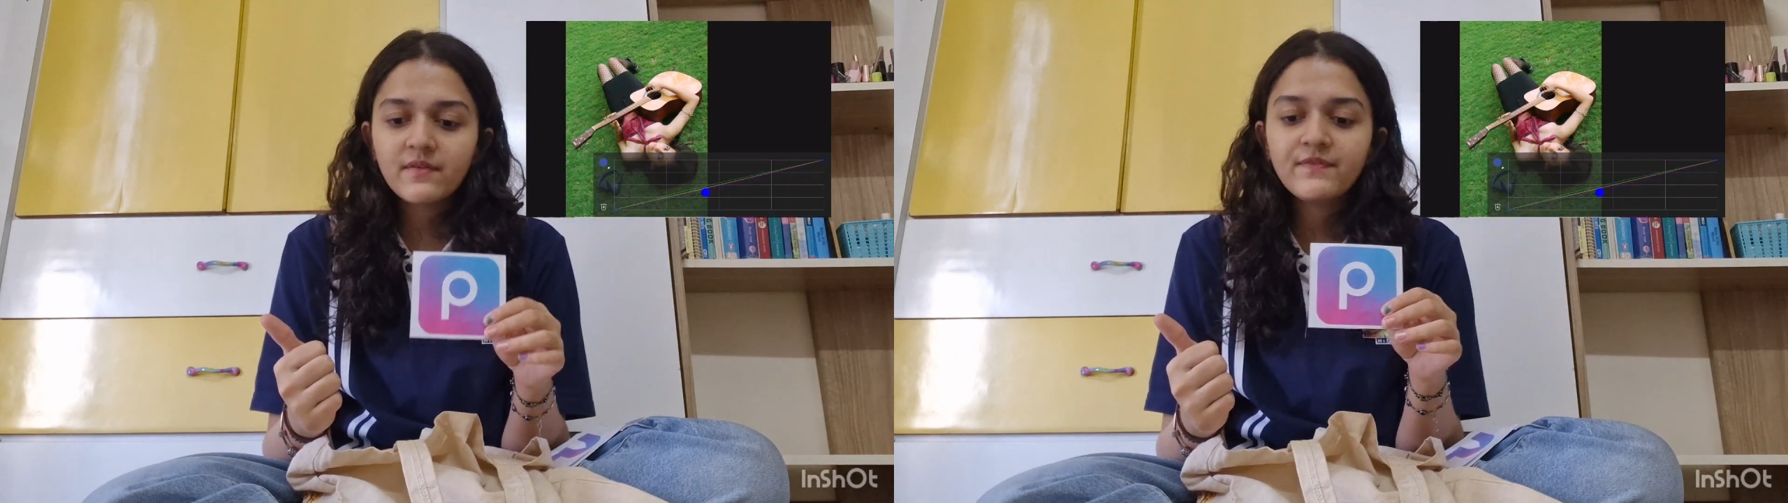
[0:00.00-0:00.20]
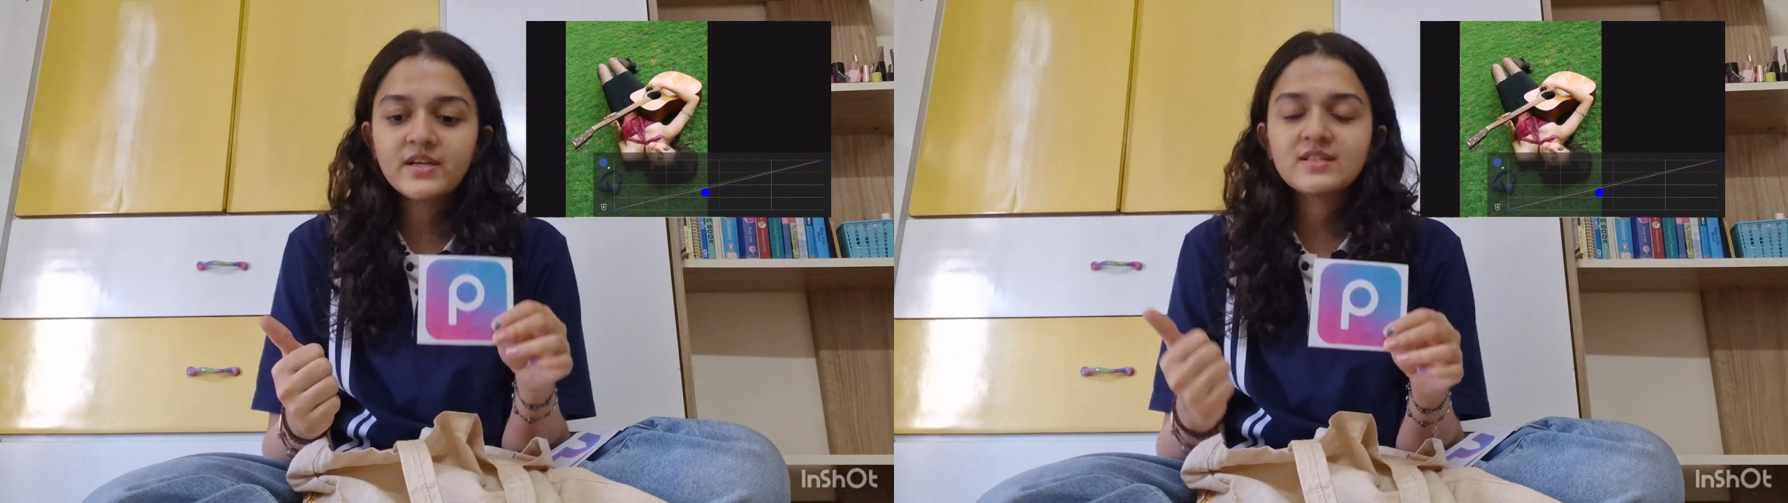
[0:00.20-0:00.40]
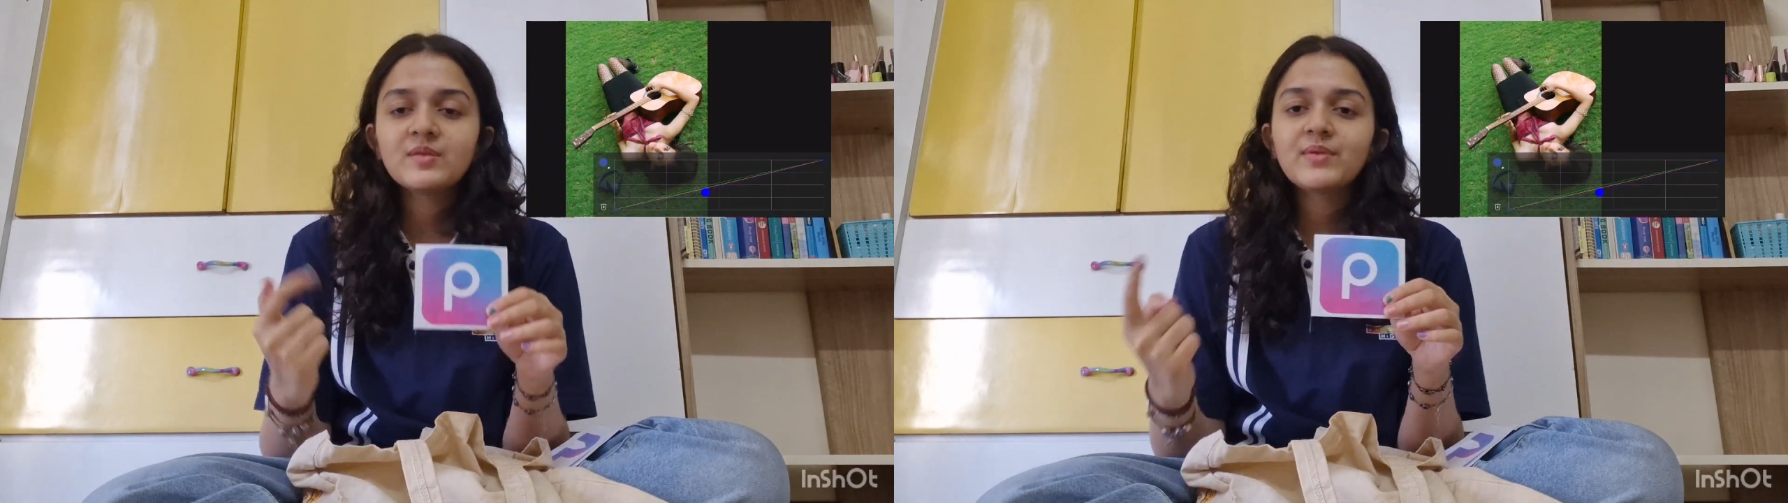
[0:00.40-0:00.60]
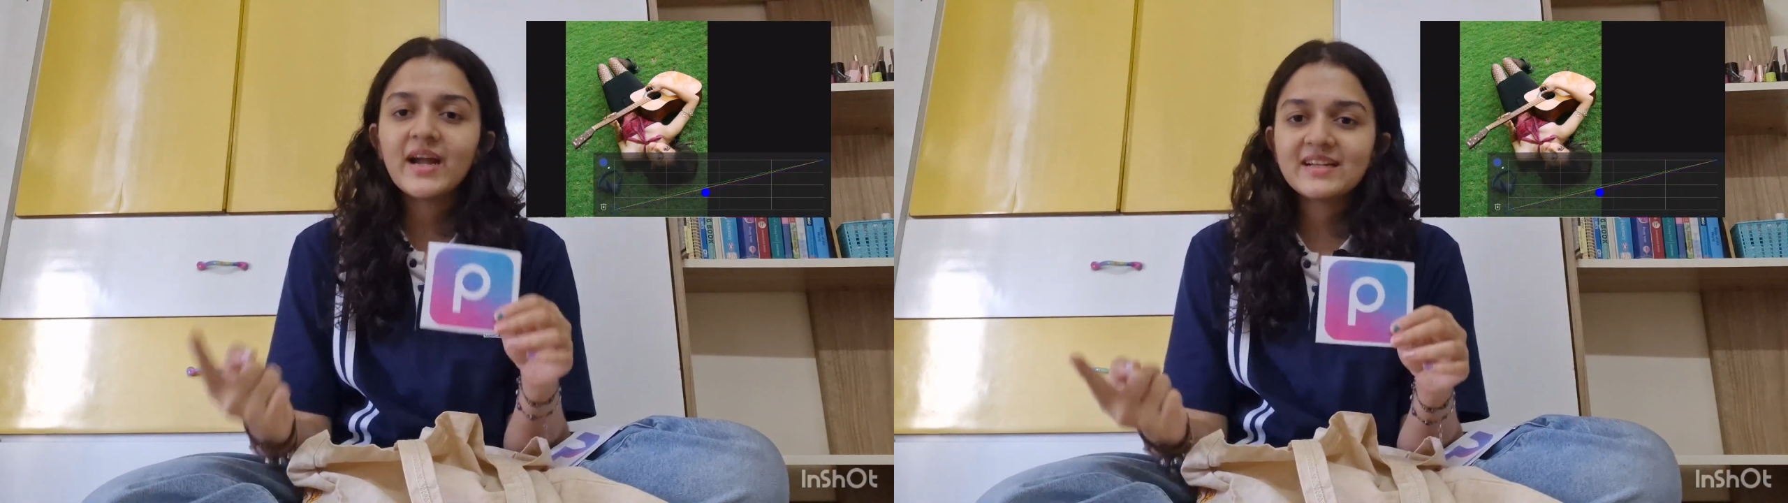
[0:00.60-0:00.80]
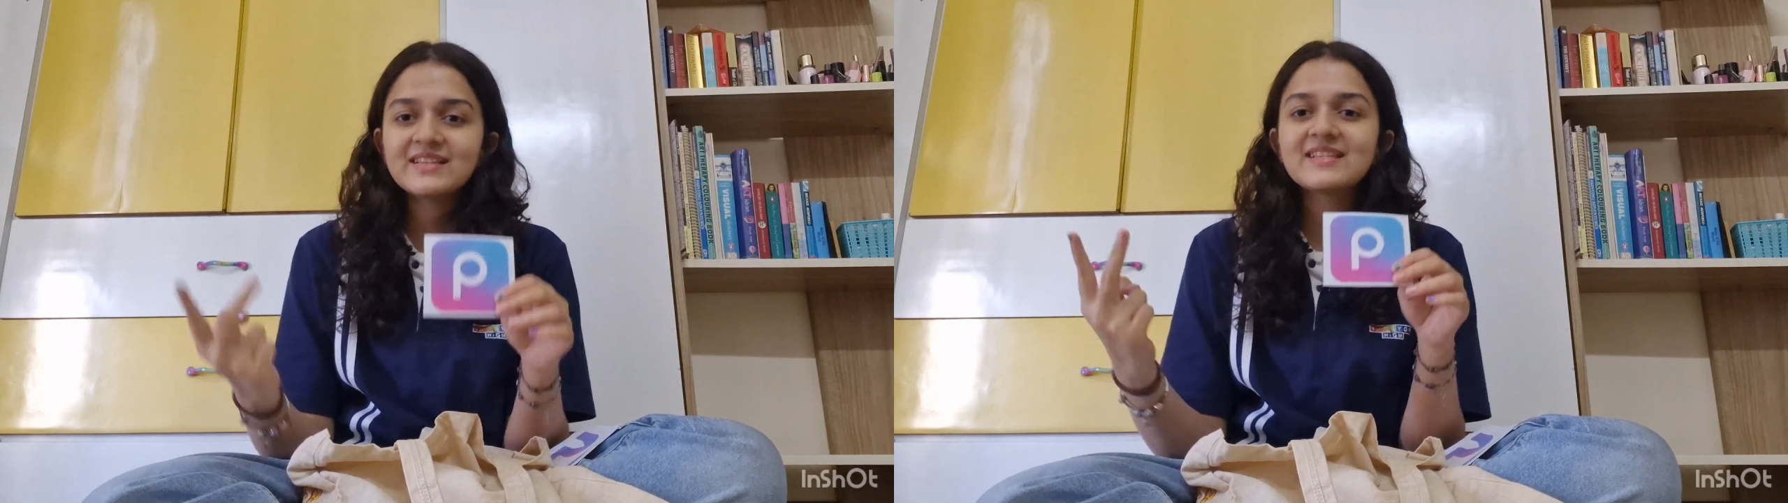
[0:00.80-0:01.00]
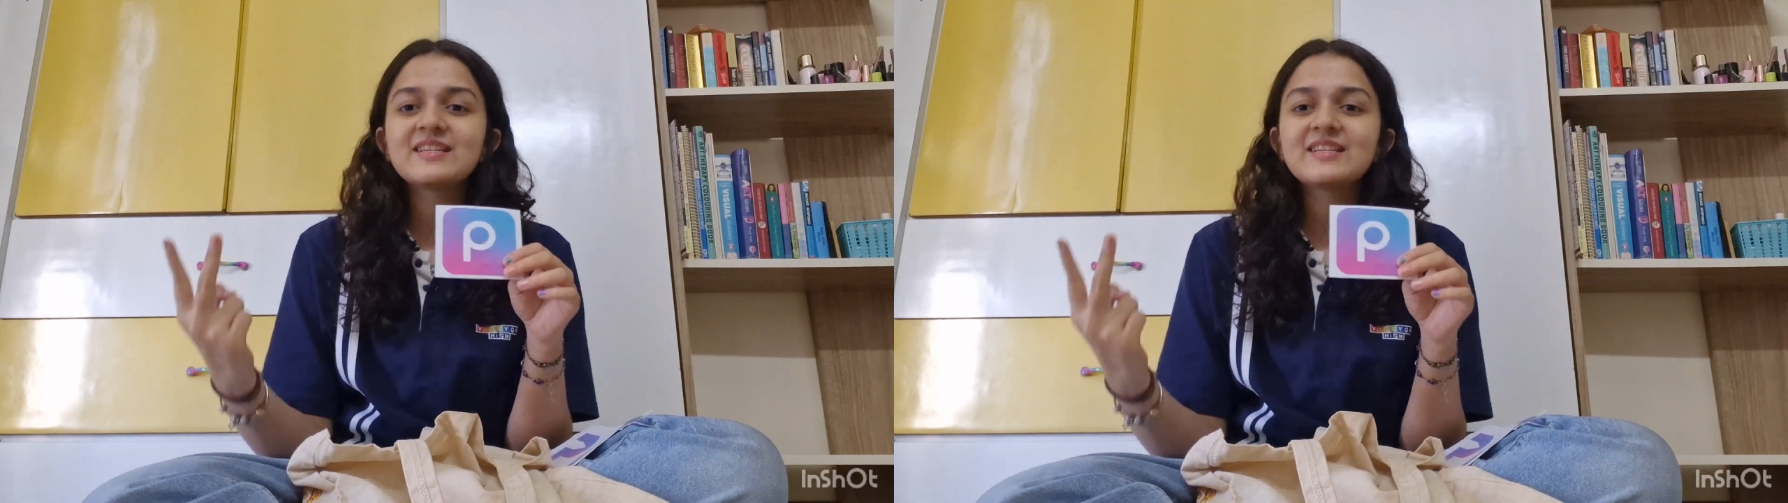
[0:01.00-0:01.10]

fix the brightness and